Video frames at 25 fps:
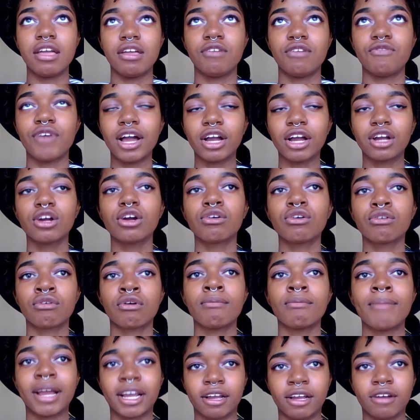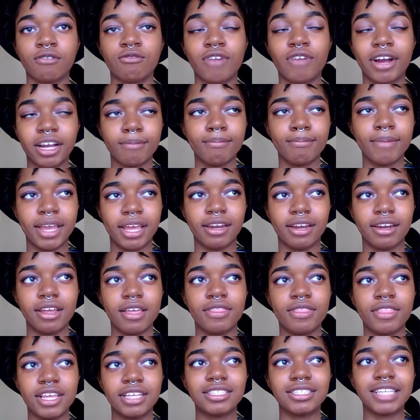if I could
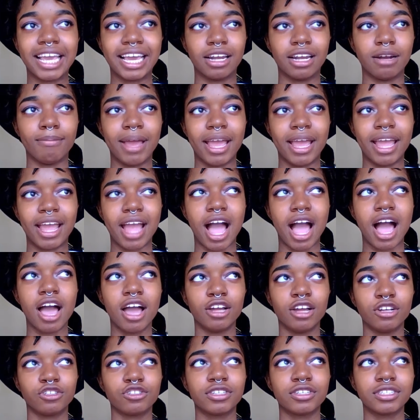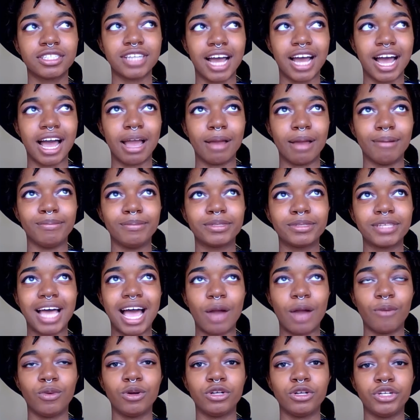recommend this anime 100 times,
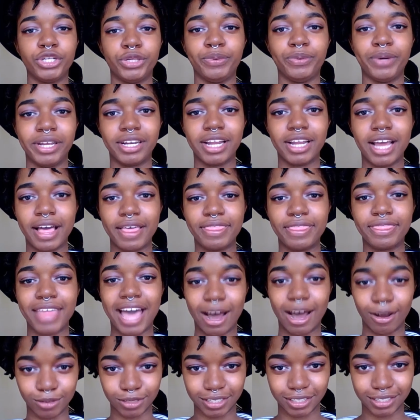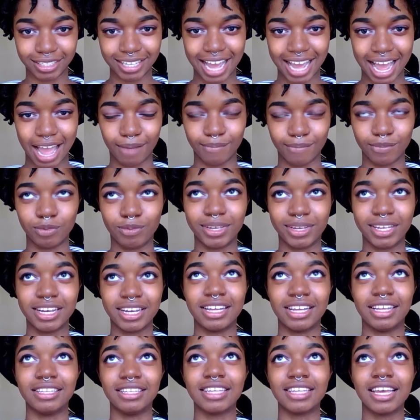I would do it 1,000 times
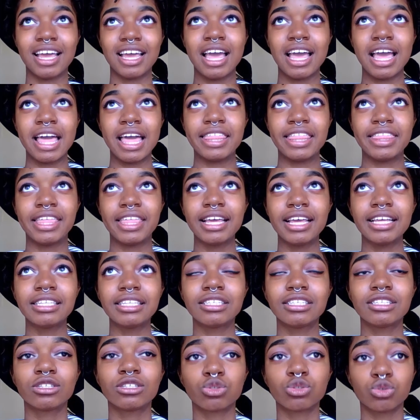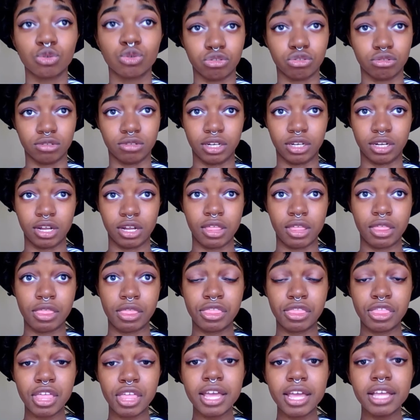because
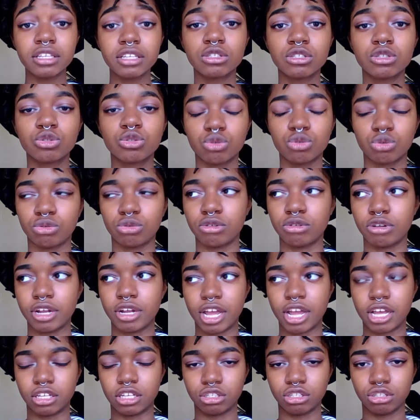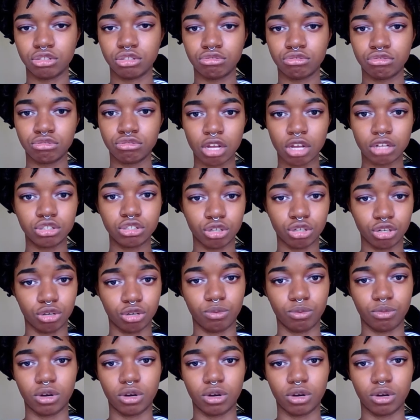this story is such a good